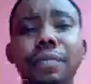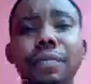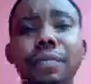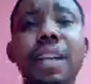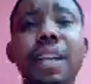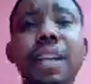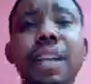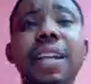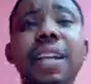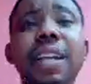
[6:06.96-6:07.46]

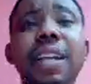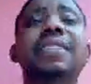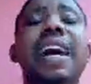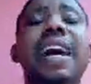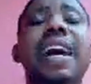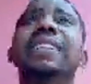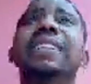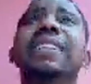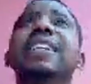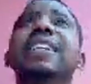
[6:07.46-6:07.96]
That's
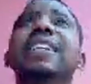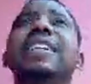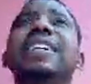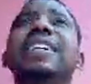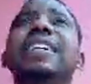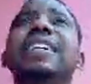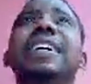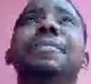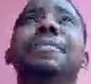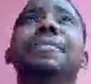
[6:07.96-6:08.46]
where
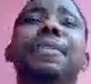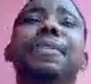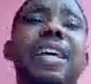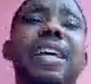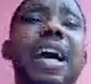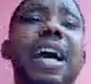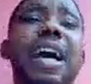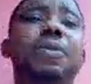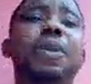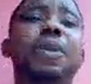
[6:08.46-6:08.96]

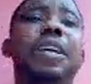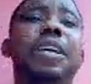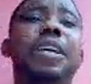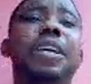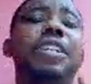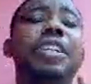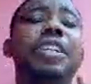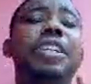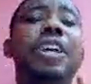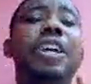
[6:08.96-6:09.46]
the
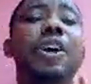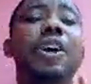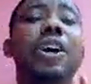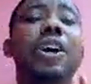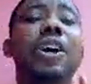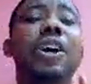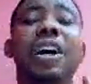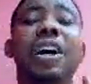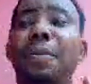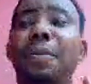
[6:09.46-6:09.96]

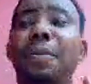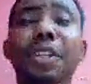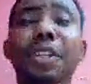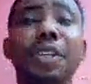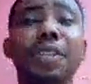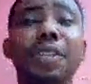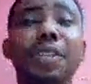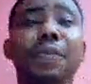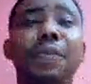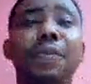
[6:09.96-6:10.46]

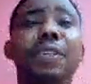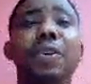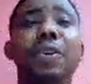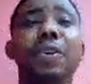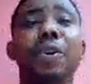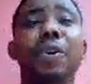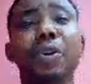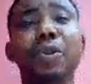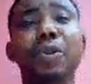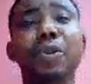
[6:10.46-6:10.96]
news for the
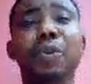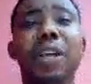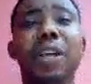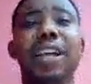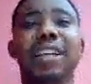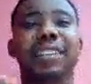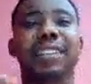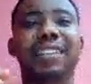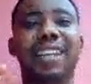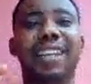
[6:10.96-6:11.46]
old
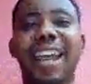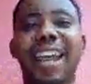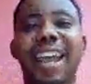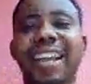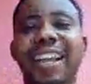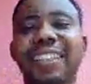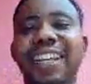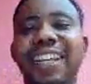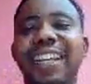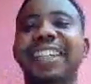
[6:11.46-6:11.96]
wallet
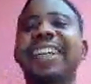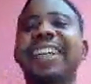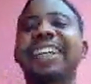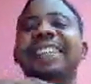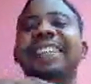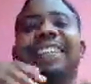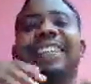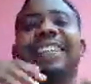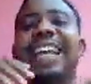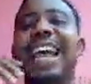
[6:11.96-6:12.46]
ended.
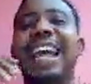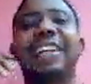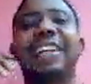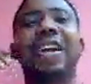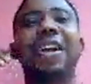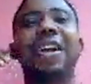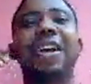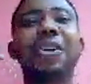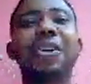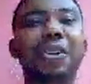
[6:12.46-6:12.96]
Then,
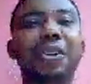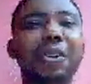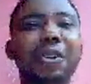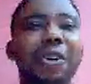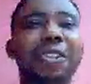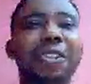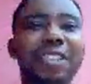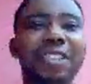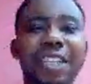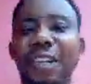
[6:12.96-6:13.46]

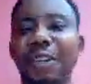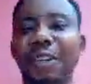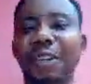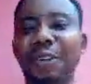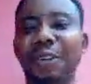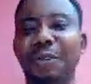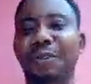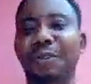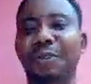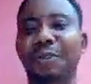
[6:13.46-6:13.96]
good
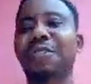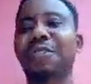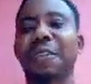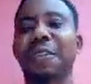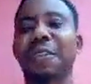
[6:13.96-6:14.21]
news.